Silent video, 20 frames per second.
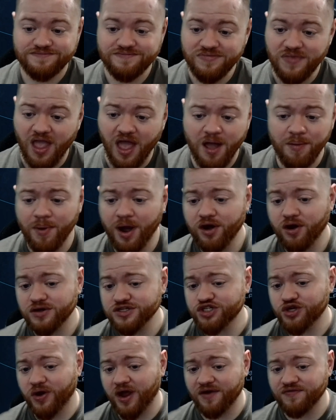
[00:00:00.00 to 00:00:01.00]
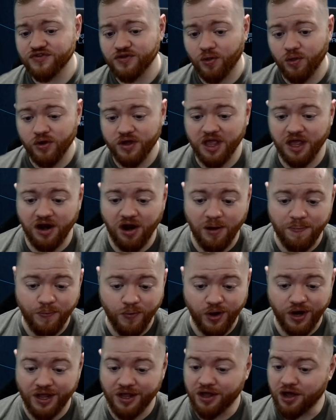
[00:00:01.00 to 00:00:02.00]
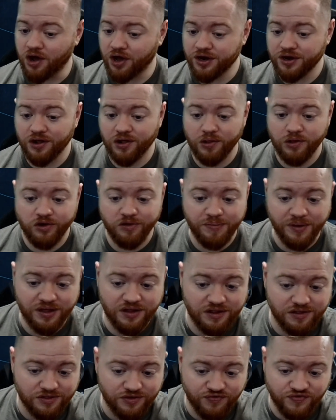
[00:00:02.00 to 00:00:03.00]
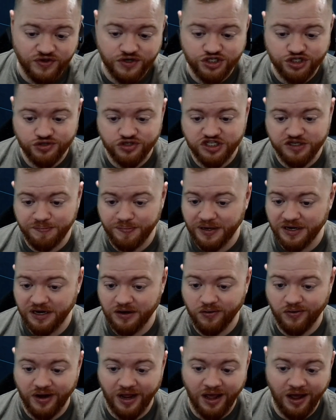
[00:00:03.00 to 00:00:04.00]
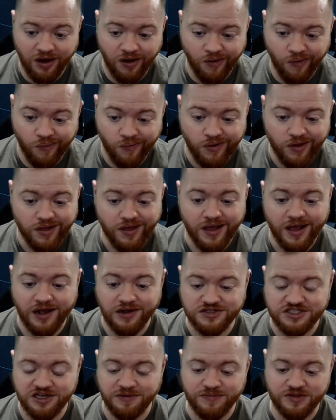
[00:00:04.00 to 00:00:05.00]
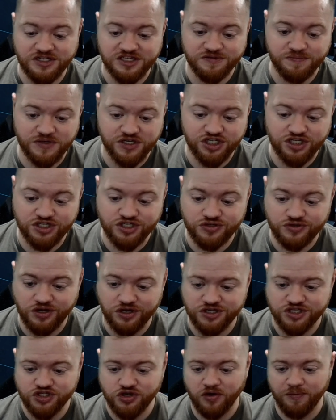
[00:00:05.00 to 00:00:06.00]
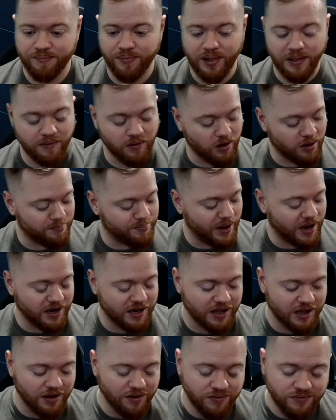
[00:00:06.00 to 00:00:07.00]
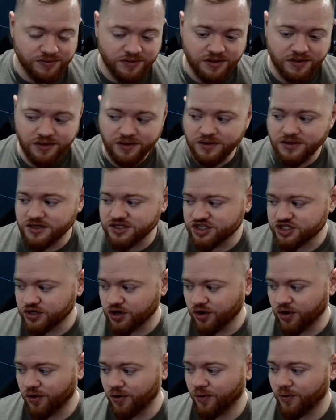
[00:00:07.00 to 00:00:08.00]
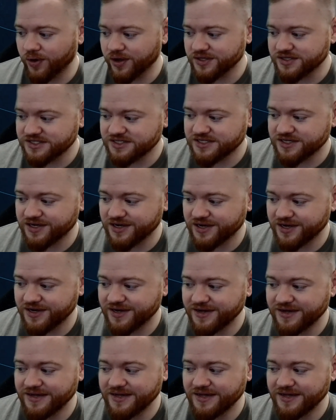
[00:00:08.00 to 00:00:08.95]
might also have to look at upgrading Cut a little bit in the future, depending on how some of these missions are going to start panning out. So it's yeah,